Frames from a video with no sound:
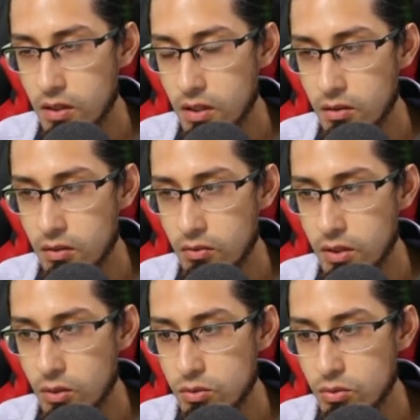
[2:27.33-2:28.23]
If we
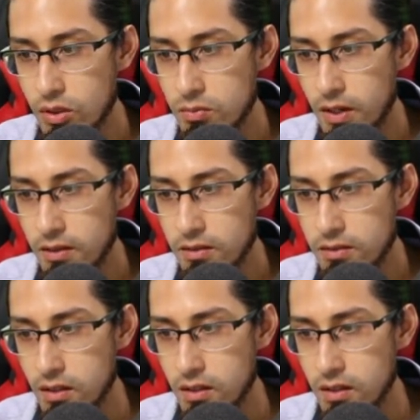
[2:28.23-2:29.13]
go to
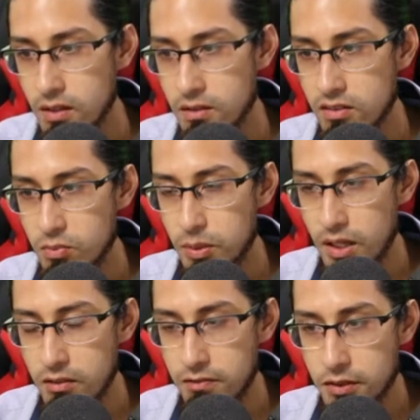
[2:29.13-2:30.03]
advanced, in
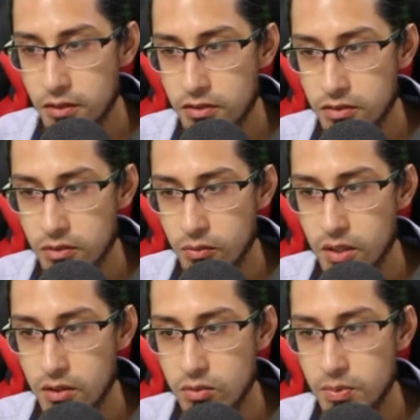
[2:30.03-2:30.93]
display fields, we
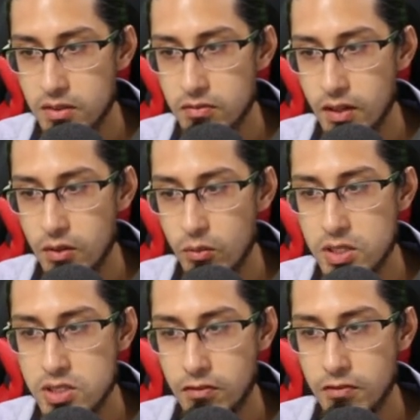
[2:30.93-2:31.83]
need to specify
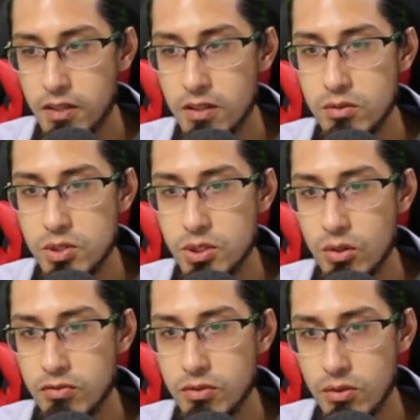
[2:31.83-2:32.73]
which field to
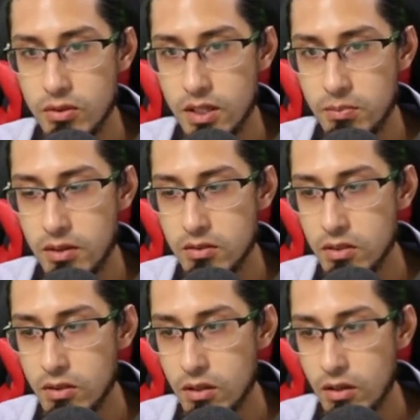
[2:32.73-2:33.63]
show from that
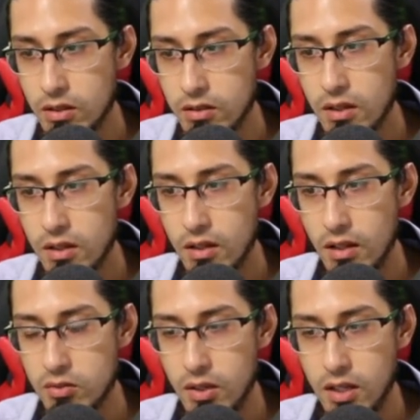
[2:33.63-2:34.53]
particular list,
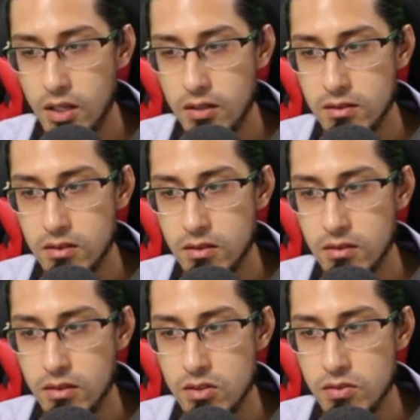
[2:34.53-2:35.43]
as well as in the
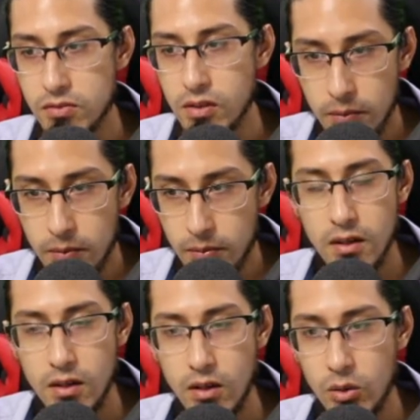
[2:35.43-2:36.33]
search fields.
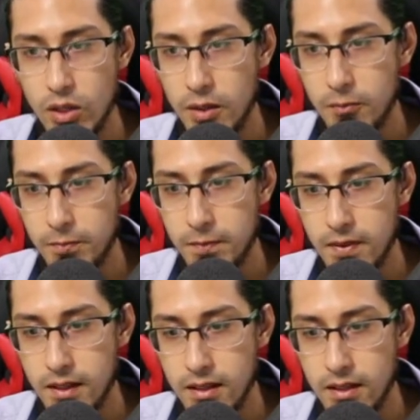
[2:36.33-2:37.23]
Perfect. Okay,
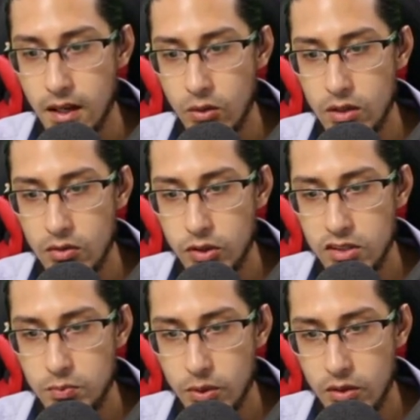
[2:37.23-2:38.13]
now if we
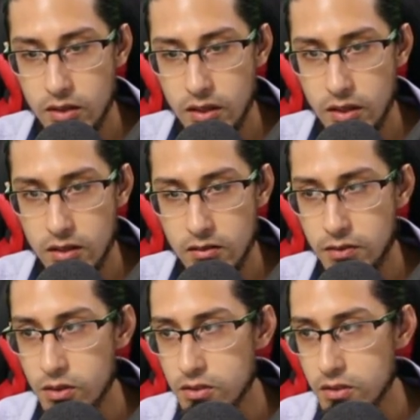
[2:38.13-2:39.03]
explore the
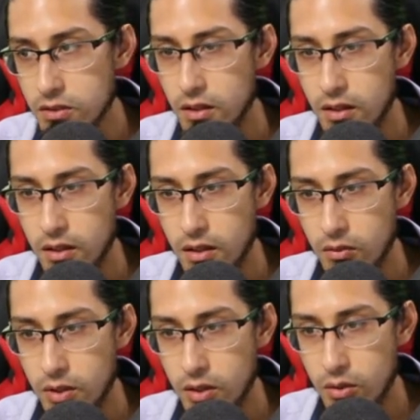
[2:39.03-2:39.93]
filter, and if
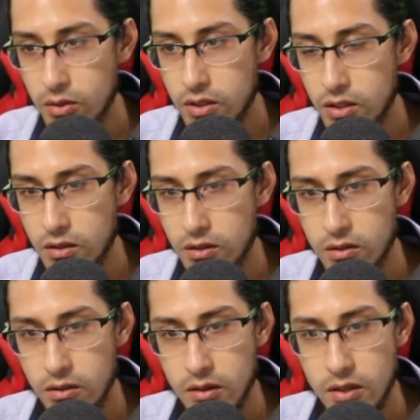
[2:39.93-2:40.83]
we go here,
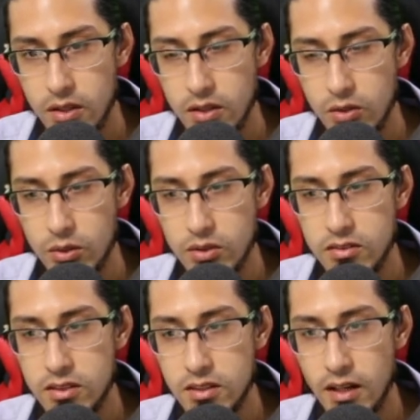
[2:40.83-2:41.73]
you will
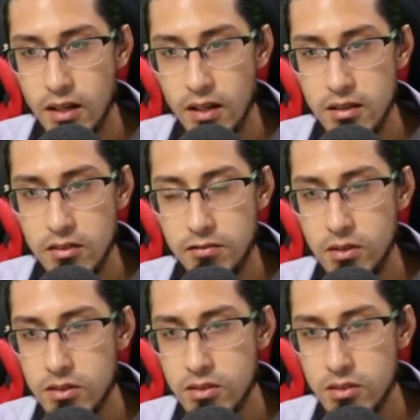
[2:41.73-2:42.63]
see that the
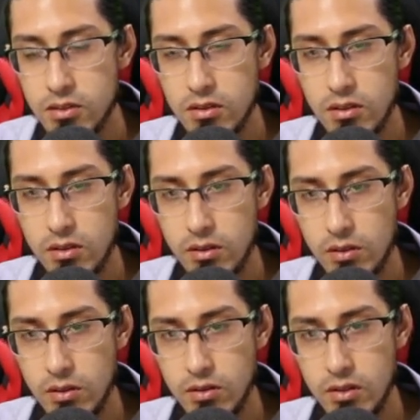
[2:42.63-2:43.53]
filter
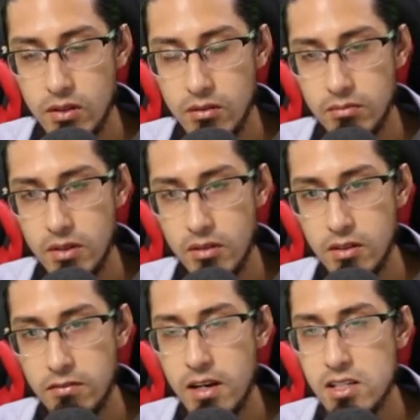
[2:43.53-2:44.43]
or the
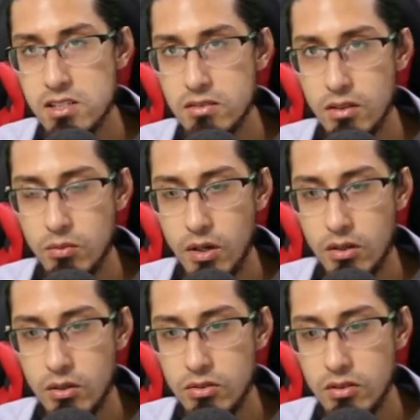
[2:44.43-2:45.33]
functions that we are
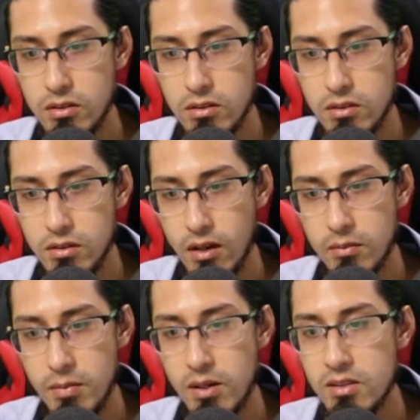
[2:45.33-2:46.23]
using are
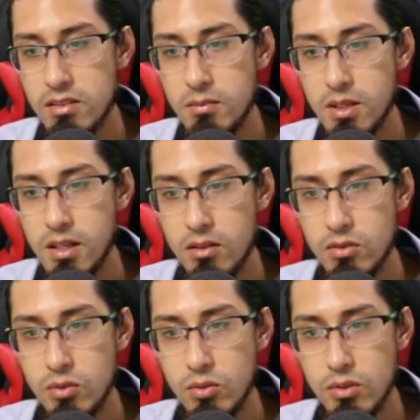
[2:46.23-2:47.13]
very similar
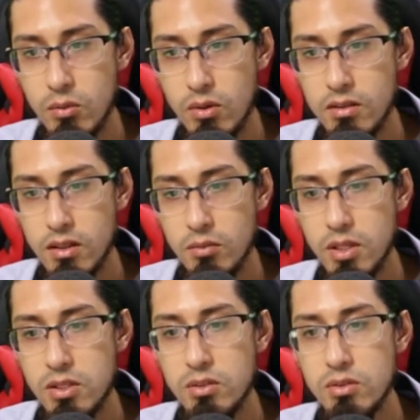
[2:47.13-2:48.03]
to the ones that we
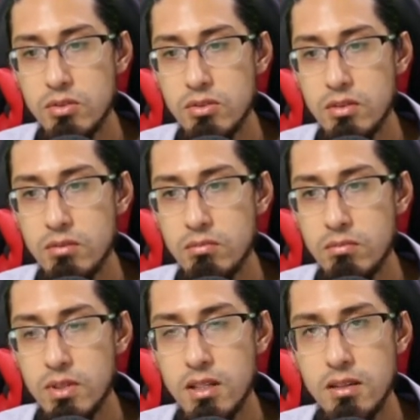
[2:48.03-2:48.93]
use
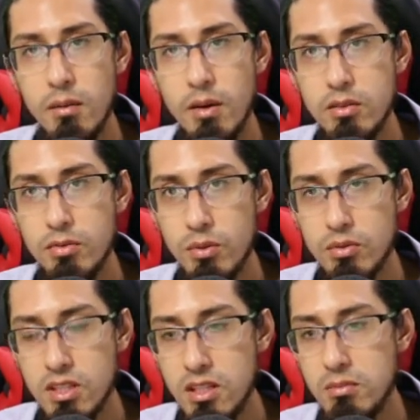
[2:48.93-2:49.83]
in Dataverse for
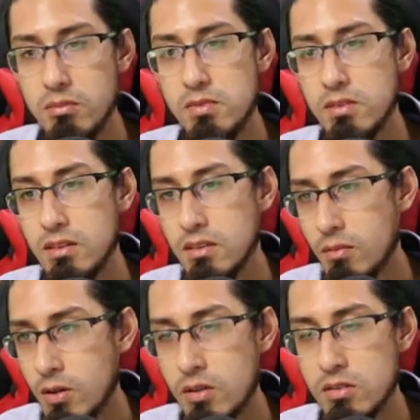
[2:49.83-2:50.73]
Teams, in
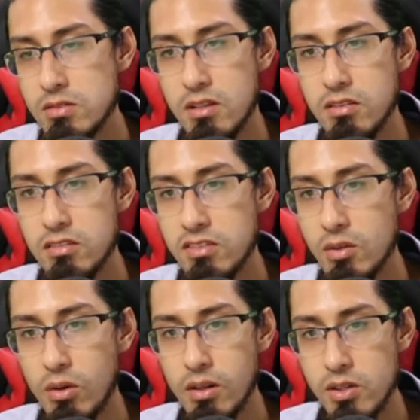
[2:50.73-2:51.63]
Dataverse, and in
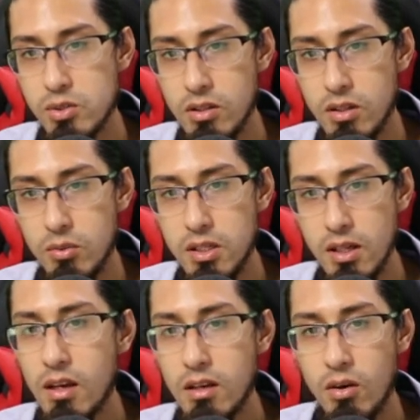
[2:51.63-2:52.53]
SQL. Actually, we
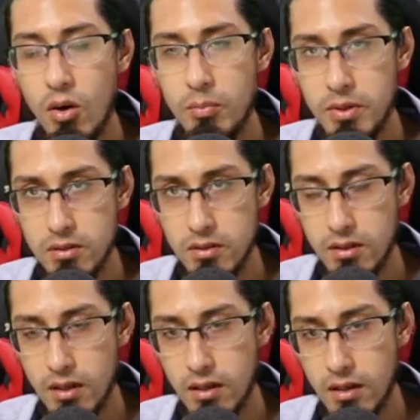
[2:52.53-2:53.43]
just copied
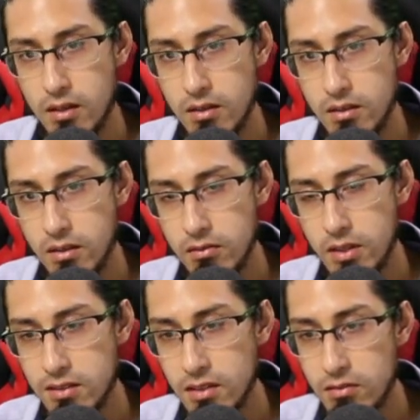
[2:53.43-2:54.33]

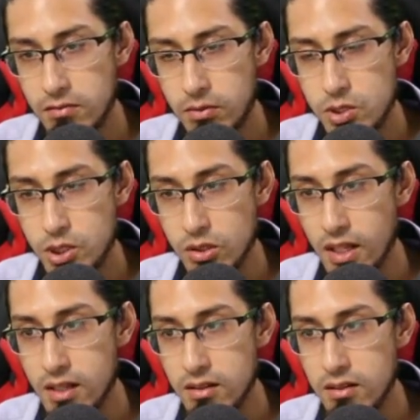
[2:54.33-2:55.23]
the same
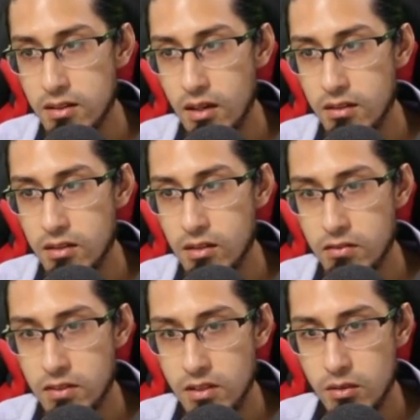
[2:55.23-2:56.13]
functionality, and the only
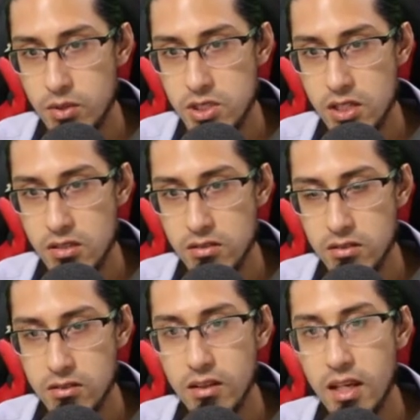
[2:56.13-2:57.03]
thing that we change
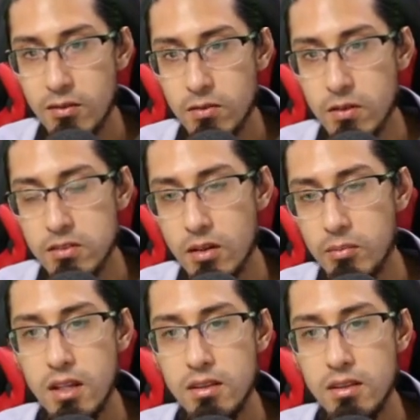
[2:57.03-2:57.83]
is the name, for example.